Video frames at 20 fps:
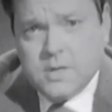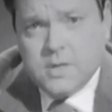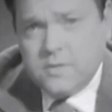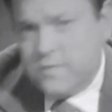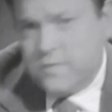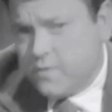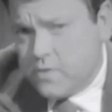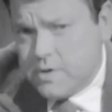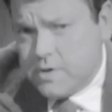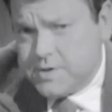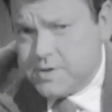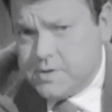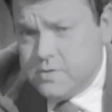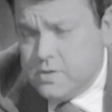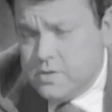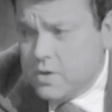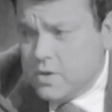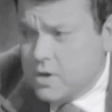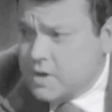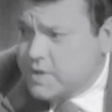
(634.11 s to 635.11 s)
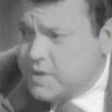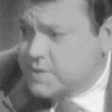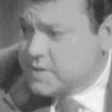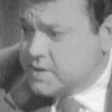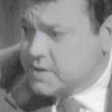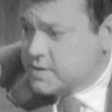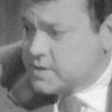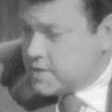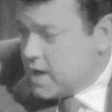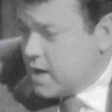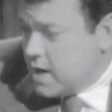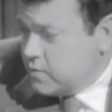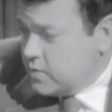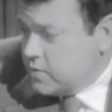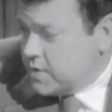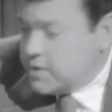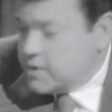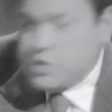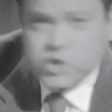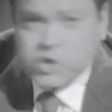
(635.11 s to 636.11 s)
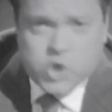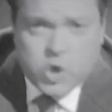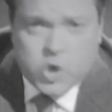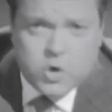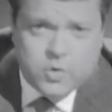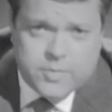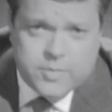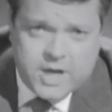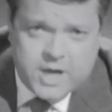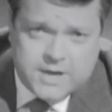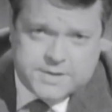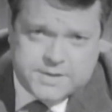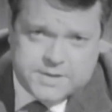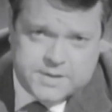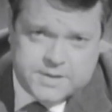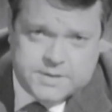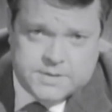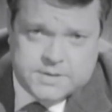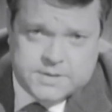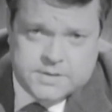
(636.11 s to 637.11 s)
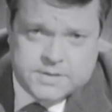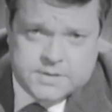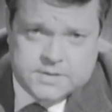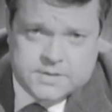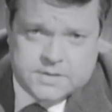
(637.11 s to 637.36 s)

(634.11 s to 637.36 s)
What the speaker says: But of course, New York is the town where the show matters,